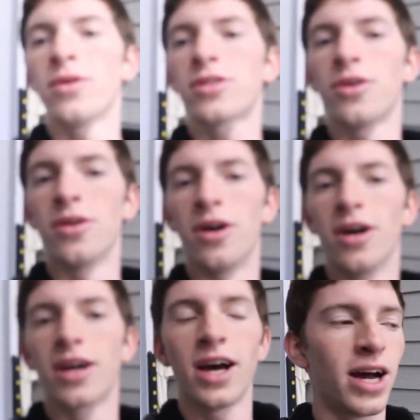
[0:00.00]
What's going
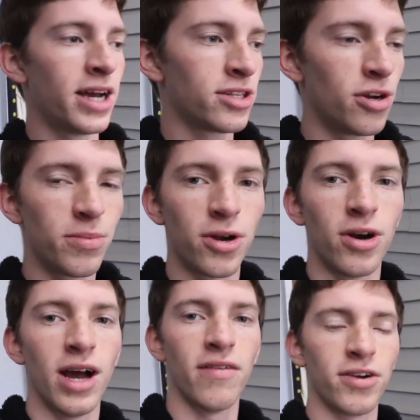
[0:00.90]
on, guys? Hope you're
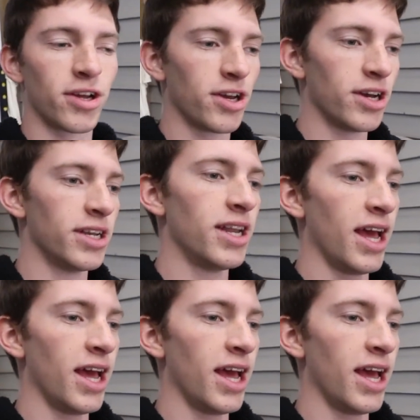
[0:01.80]
all having a good